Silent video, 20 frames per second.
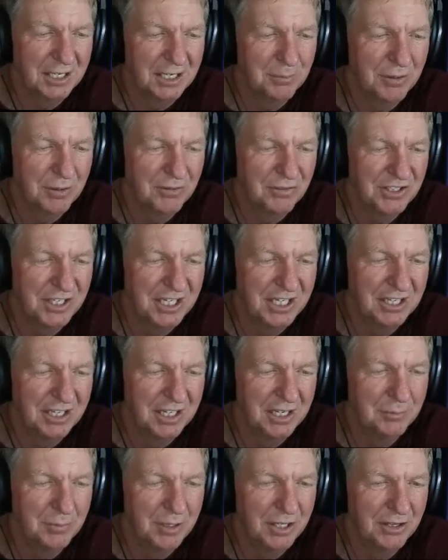up on the date
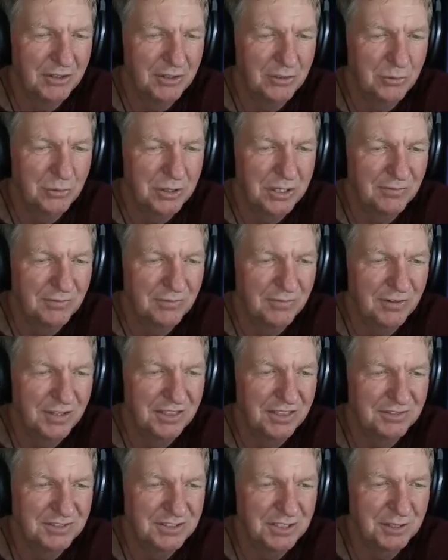line by the
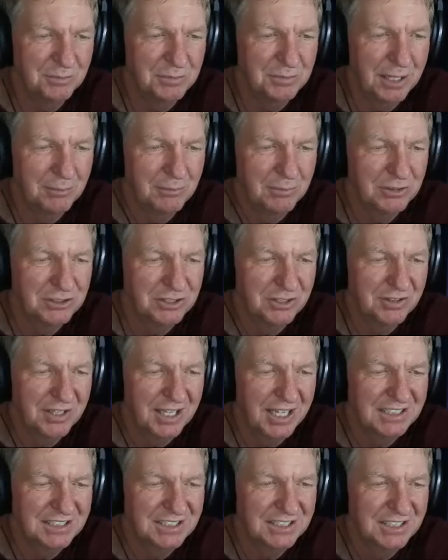25th of September. So
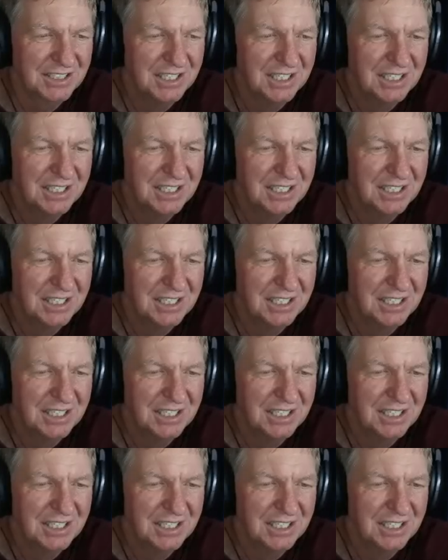that's